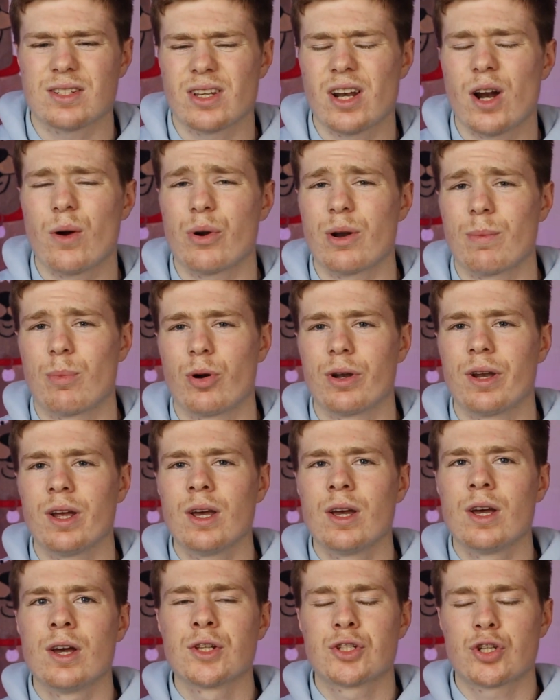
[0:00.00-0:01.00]
You don't want to put
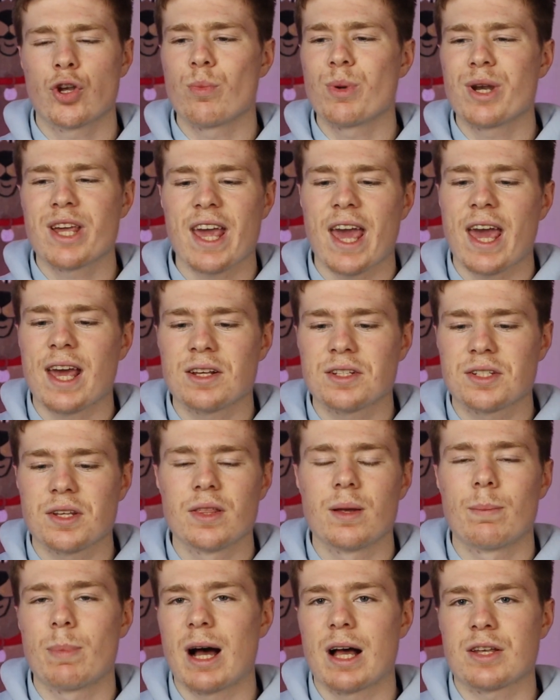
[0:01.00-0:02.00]
too many eggs in
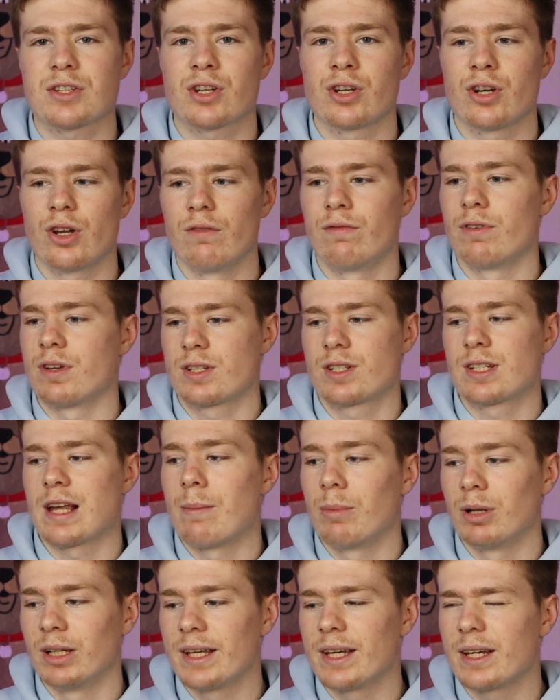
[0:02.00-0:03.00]
the basket of a
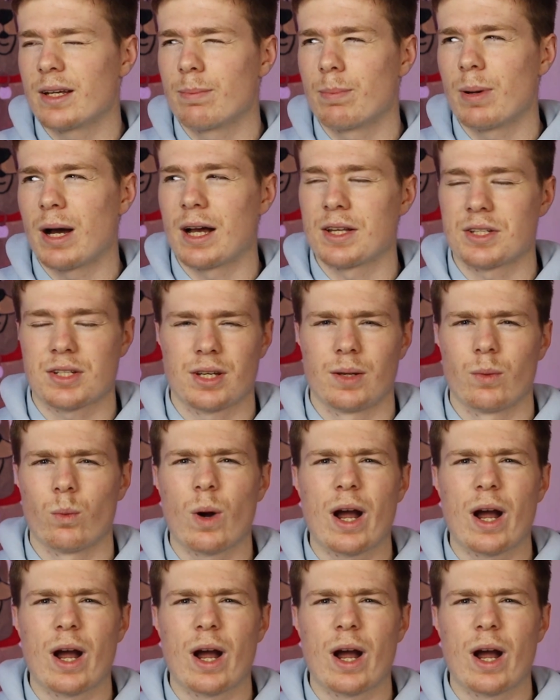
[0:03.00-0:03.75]
Summer League basket.